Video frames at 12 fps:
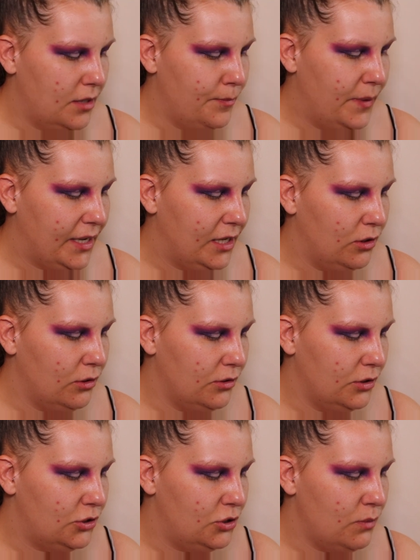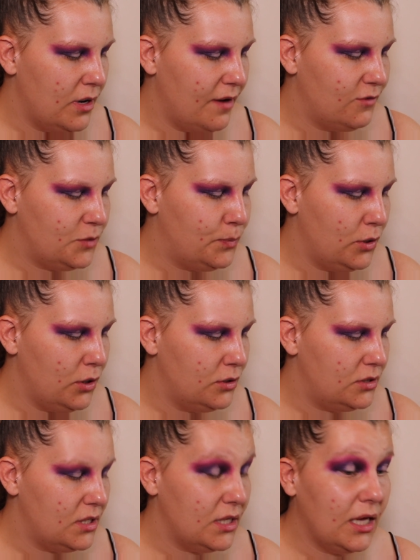and pack it on to where I've just
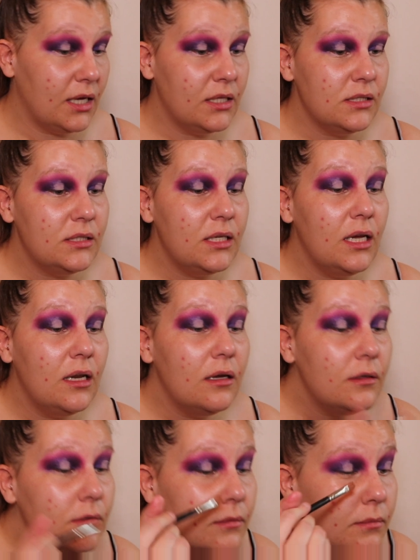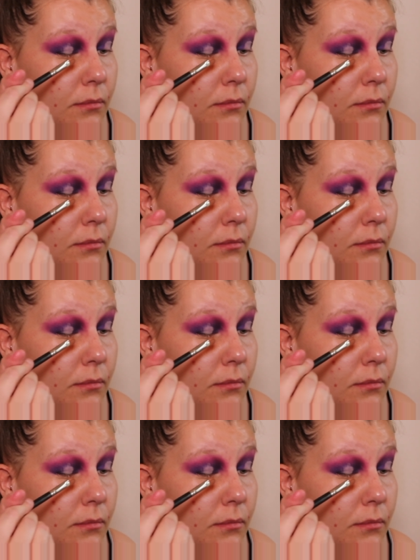put that concealer.